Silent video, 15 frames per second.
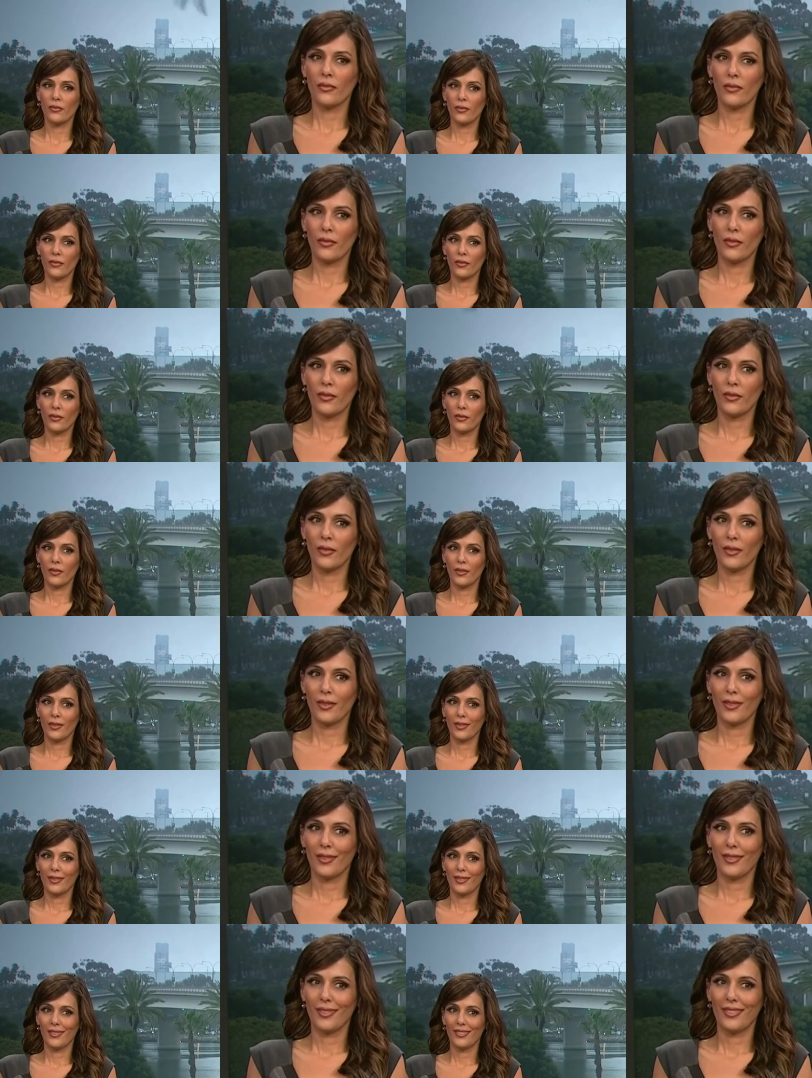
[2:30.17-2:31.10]

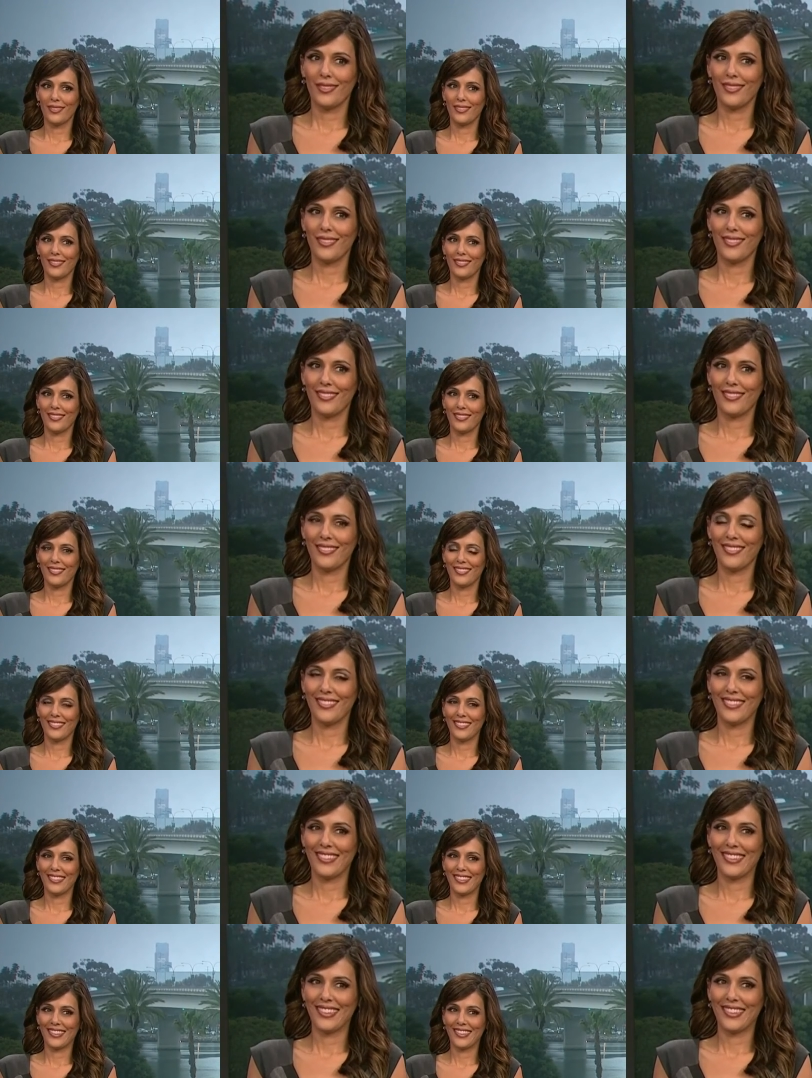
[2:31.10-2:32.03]

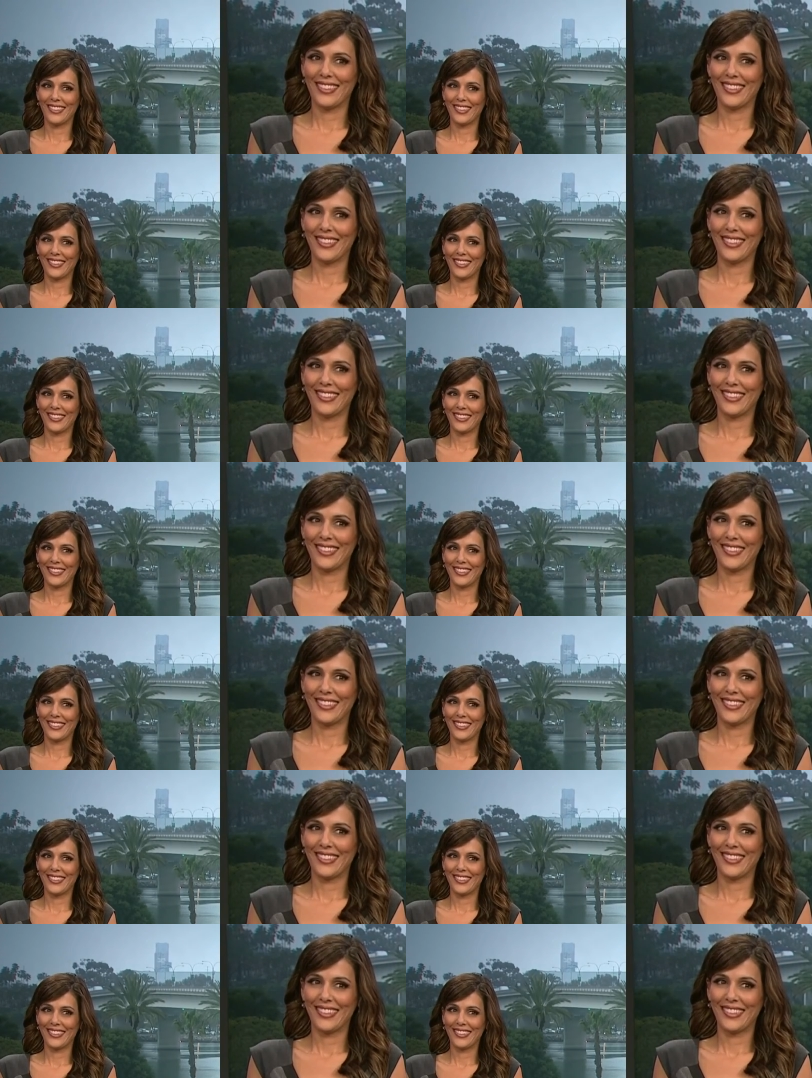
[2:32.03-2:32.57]
Nothing is said.